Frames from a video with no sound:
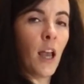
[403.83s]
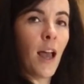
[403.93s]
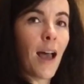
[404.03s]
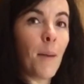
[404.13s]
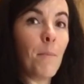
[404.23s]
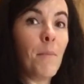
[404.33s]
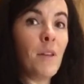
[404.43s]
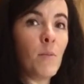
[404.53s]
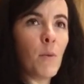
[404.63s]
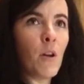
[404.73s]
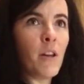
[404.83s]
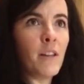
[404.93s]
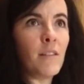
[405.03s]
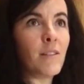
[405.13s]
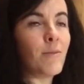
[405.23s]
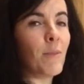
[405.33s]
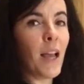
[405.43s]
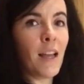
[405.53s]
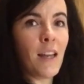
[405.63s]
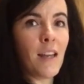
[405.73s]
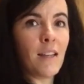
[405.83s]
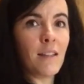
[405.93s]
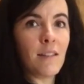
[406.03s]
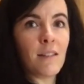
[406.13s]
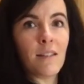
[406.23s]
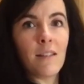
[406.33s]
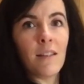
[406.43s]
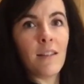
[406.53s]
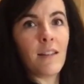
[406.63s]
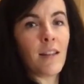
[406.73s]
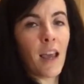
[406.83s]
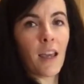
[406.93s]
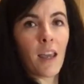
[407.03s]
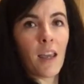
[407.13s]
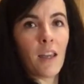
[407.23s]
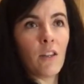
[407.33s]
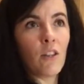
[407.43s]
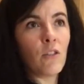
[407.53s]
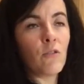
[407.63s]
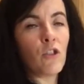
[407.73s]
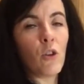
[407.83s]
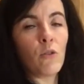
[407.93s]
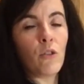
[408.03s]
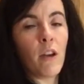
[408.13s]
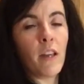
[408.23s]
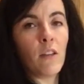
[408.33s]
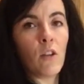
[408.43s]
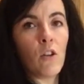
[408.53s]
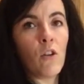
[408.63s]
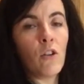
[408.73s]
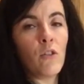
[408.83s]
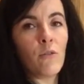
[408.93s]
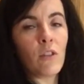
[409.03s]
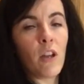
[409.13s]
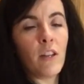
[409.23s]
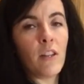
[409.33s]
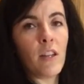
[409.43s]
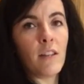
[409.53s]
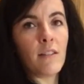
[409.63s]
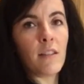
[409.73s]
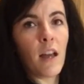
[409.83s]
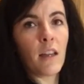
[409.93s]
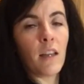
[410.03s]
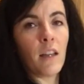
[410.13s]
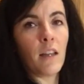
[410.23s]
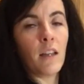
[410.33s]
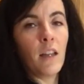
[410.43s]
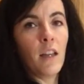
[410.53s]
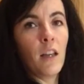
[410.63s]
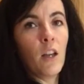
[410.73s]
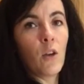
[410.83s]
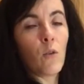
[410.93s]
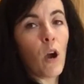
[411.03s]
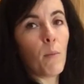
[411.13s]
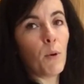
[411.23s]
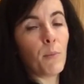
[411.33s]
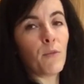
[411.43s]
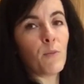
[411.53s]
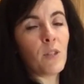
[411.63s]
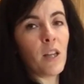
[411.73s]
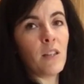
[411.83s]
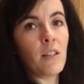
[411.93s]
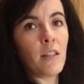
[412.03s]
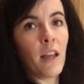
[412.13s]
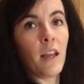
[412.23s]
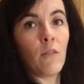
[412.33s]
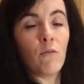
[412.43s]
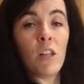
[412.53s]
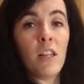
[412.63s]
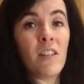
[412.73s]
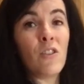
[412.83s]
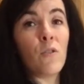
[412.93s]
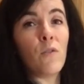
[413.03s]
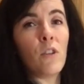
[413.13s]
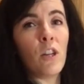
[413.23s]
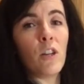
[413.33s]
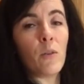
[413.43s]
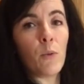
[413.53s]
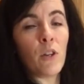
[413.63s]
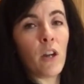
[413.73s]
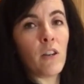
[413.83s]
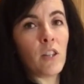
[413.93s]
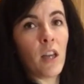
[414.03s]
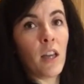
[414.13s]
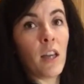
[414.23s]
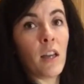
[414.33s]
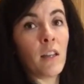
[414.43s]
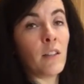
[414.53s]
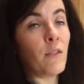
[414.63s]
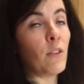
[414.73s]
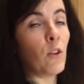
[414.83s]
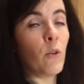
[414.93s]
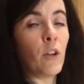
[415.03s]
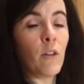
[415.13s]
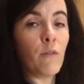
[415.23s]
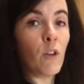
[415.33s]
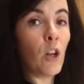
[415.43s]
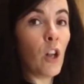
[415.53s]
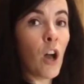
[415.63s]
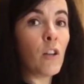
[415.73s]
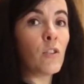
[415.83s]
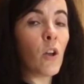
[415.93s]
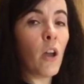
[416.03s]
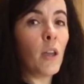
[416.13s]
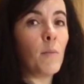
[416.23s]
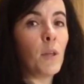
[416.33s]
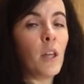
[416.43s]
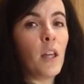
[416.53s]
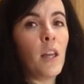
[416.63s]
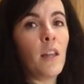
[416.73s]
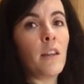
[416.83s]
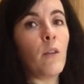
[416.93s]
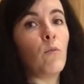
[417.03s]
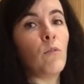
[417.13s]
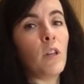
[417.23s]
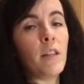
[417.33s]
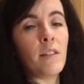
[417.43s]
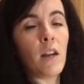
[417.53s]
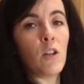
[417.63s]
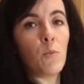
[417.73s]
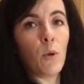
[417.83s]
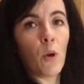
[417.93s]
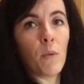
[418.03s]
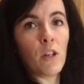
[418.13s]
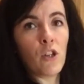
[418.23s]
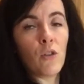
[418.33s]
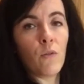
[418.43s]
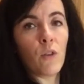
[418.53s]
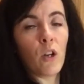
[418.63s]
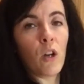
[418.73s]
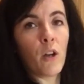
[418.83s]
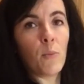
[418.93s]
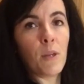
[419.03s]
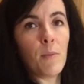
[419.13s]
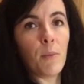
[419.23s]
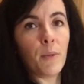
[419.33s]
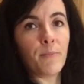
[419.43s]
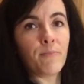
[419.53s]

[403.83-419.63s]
and minimize headaches, neck ache, shoulder ache, all of those kind of things that can crop up from day to day and really interfere with our day. And if they're going on for a long time, they really start to become an issue for a lot of people.